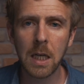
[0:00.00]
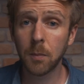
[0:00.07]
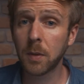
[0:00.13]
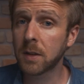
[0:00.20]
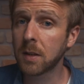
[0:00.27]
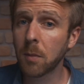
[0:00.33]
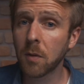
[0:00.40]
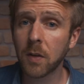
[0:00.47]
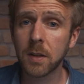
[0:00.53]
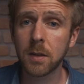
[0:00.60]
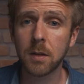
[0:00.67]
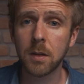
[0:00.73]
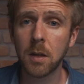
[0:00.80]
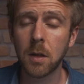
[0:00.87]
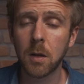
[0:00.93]
But some of
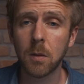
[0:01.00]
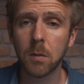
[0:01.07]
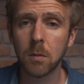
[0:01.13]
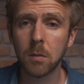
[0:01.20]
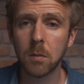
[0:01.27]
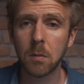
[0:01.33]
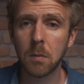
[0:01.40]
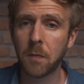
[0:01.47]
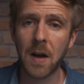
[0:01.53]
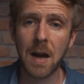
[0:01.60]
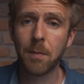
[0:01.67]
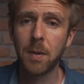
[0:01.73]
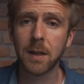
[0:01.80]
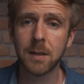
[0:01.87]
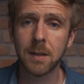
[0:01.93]
us, you know,
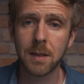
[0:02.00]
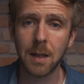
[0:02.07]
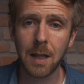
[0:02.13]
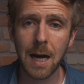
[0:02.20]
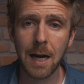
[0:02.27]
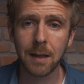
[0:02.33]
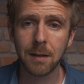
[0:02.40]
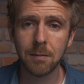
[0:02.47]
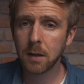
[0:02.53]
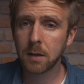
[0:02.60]
$5 is a lot.